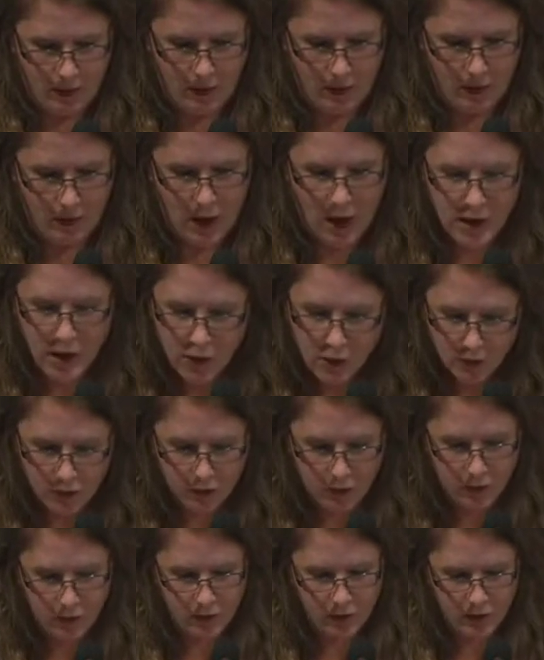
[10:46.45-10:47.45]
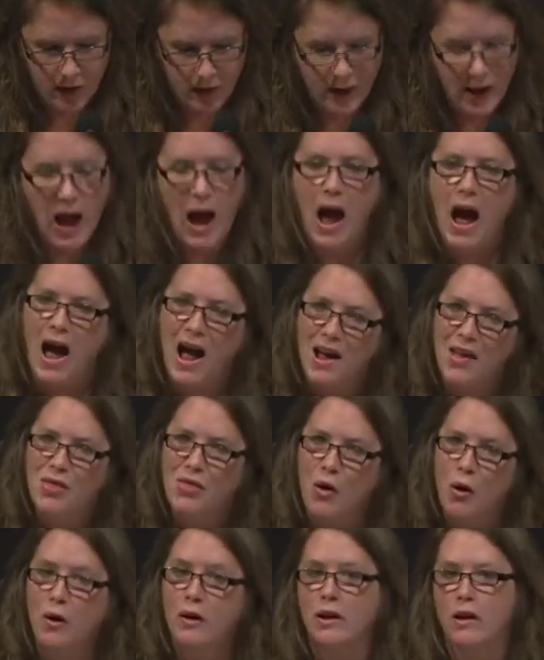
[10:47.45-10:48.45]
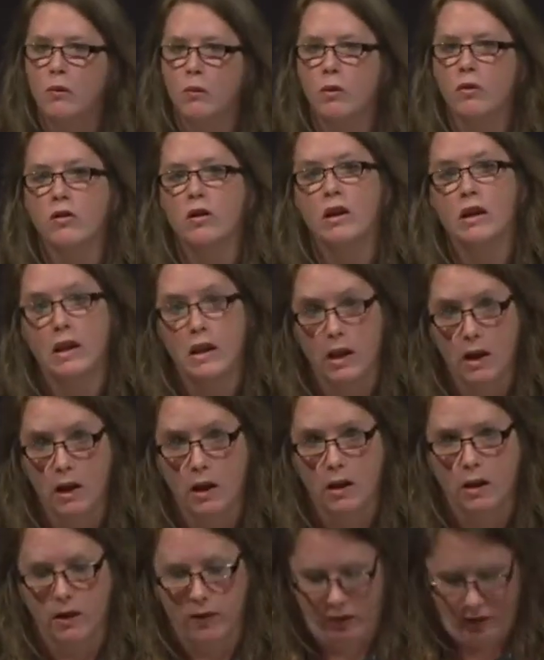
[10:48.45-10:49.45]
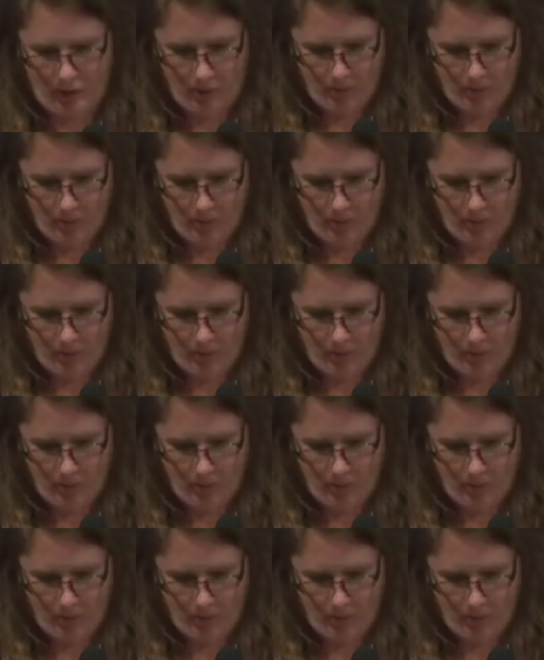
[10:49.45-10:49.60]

Another student said, "I thought it was nihilism."